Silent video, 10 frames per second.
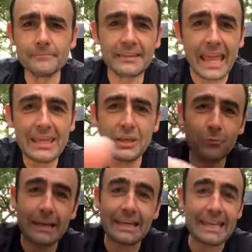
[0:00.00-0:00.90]
Thank you,
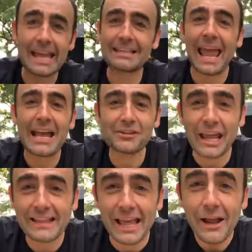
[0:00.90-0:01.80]
Rita. Yes,
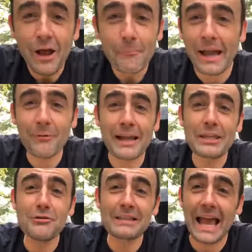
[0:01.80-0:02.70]
hashtag that. By the way,
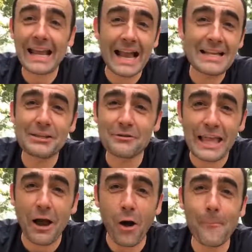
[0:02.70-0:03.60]
use that, guys. Use
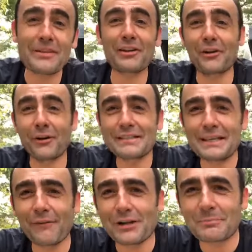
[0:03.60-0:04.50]
that. Hope is the
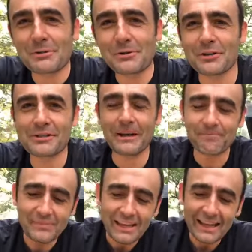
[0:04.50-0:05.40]
currency of entrepreneurship.
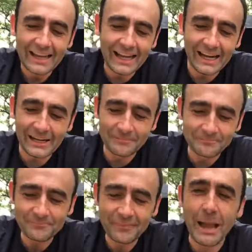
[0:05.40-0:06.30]

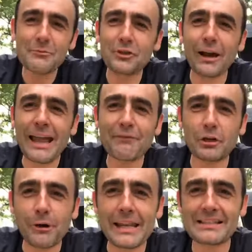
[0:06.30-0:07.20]
Um, I'm sure I have
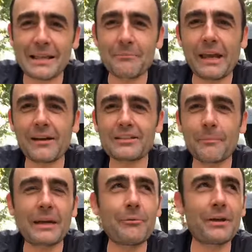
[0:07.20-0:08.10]
to credit some there,
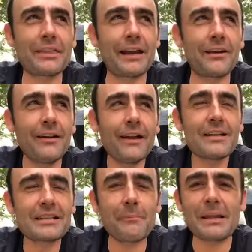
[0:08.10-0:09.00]
somebody with there,
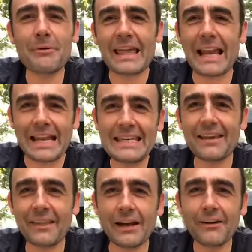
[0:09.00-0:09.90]
somebody with that
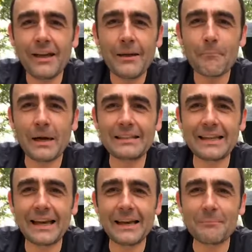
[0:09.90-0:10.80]
idea there. But
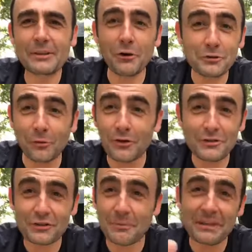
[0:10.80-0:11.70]
uh, but those
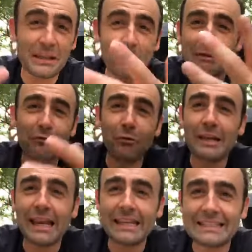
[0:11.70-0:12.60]
words are something that we've
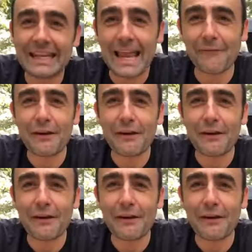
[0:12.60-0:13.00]
created today.